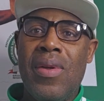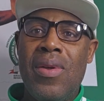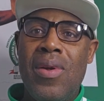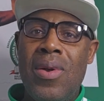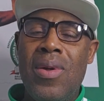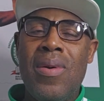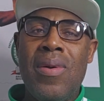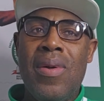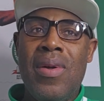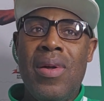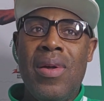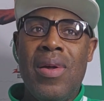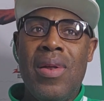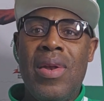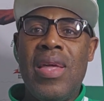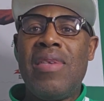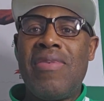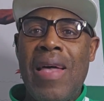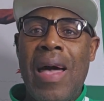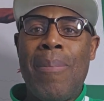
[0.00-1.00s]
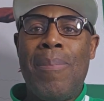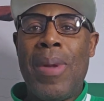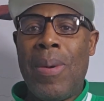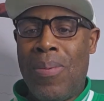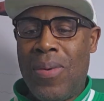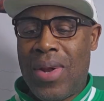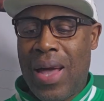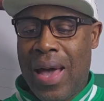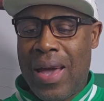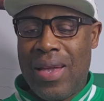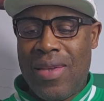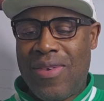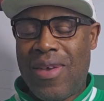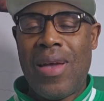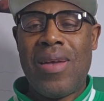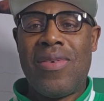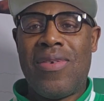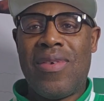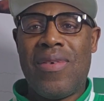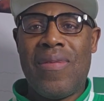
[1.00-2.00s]
These are people that are in
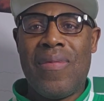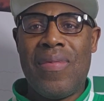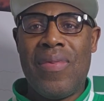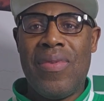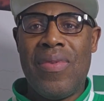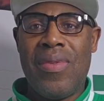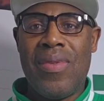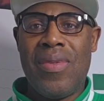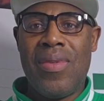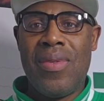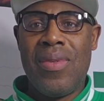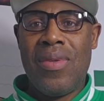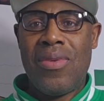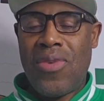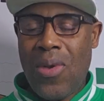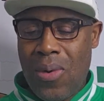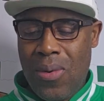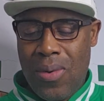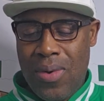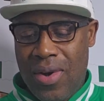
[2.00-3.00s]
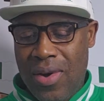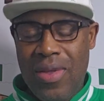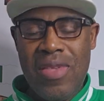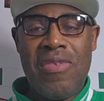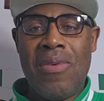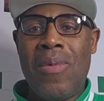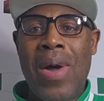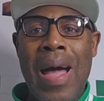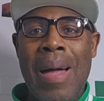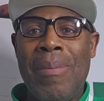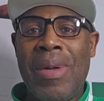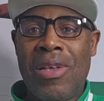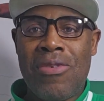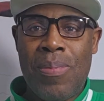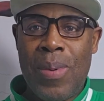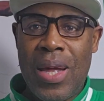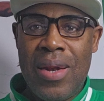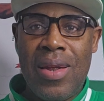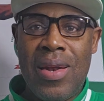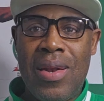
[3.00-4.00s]
charge. So the reason why I'm
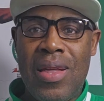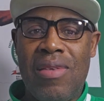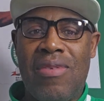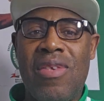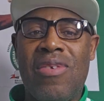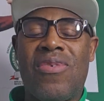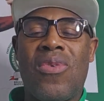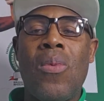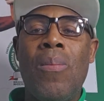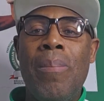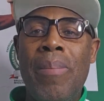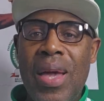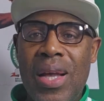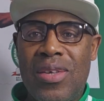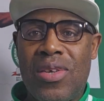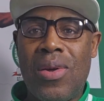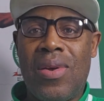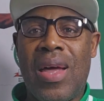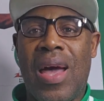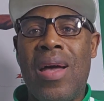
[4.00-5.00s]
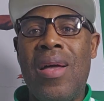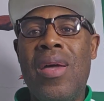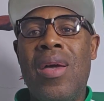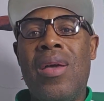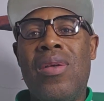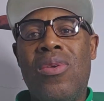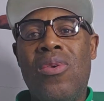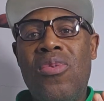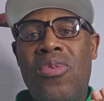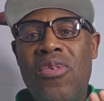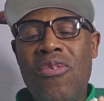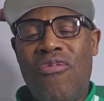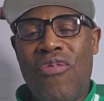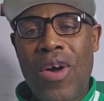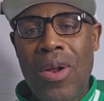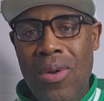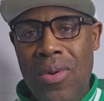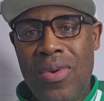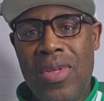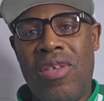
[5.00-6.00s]
explaining this is to make sure that you should
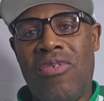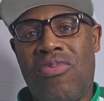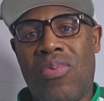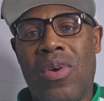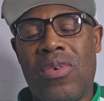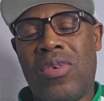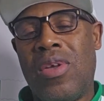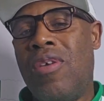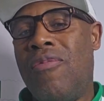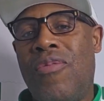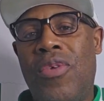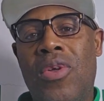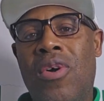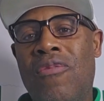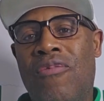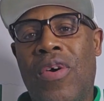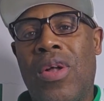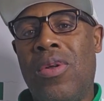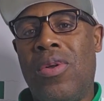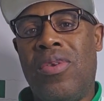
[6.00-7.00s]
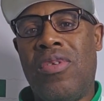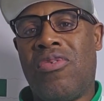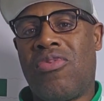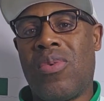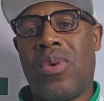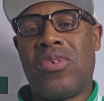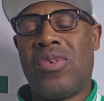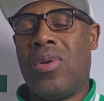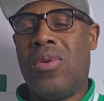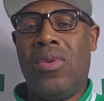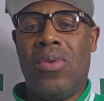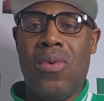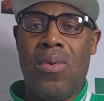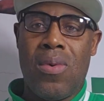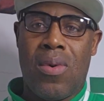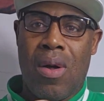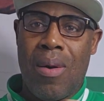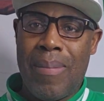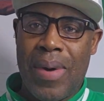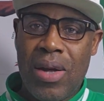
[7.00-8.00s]
follow the instruction. If you don't follow the instruction, you
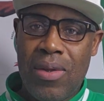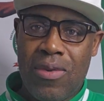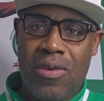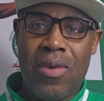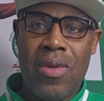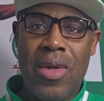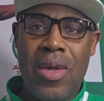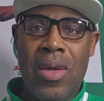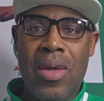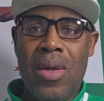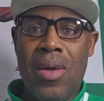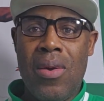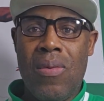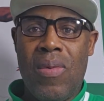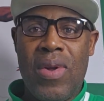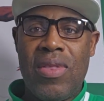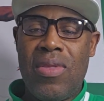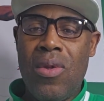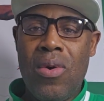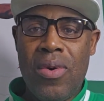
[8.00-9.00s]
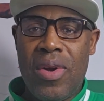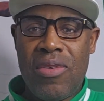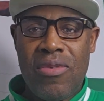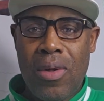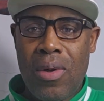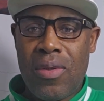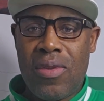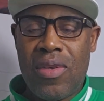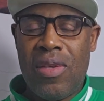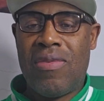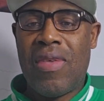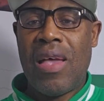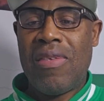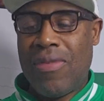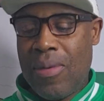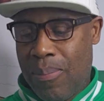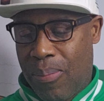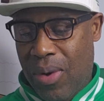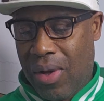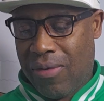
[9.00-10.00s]
will come out with no result. It's
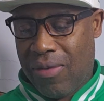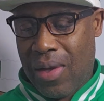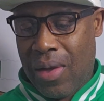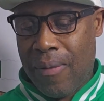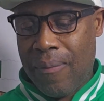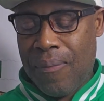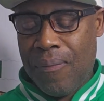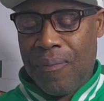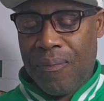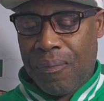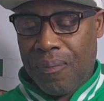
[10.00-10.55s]
as simple as that.